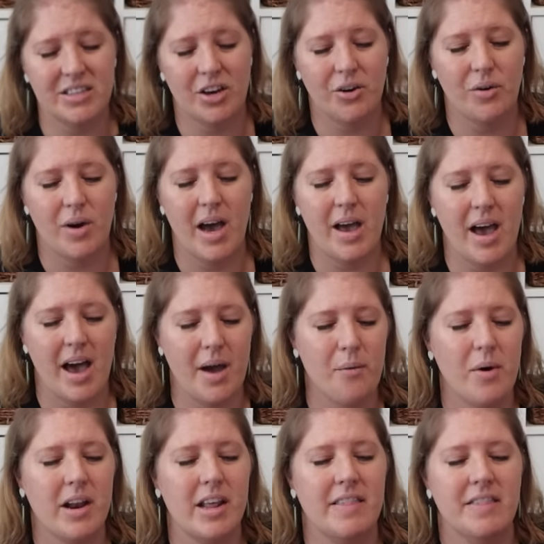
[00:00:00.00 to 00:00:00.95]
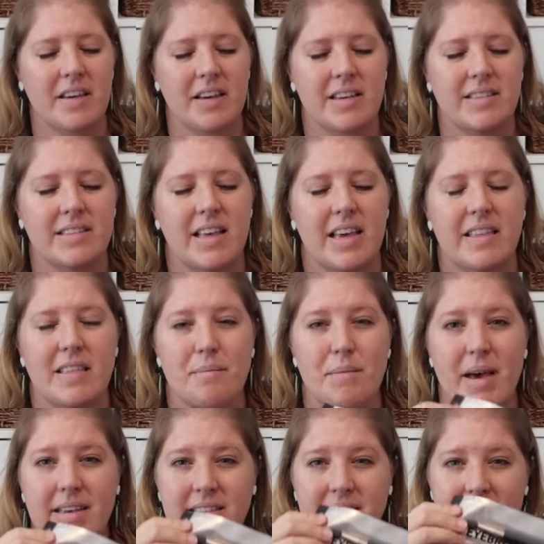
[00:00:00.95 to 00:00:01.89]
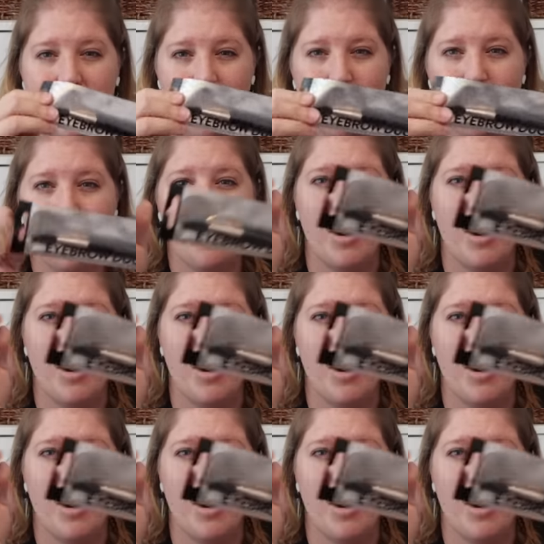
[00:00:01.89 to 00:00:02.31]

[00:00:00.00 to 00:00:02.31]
So I, I wanted this, like the mascara